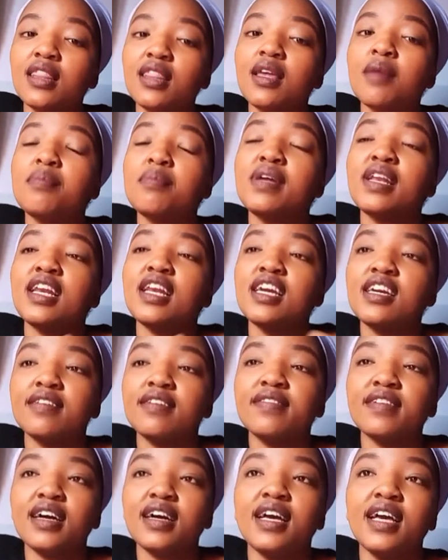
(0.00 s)
they
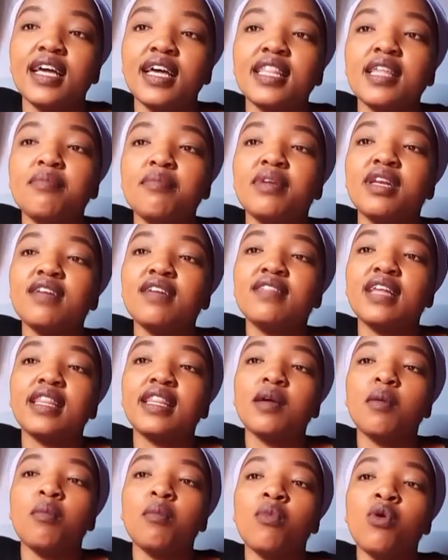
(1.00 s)
believe that
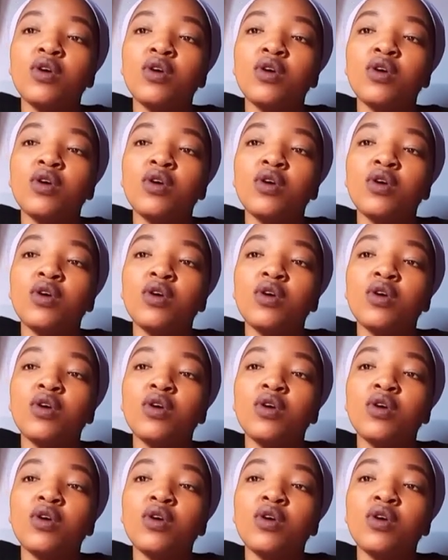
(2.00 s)
the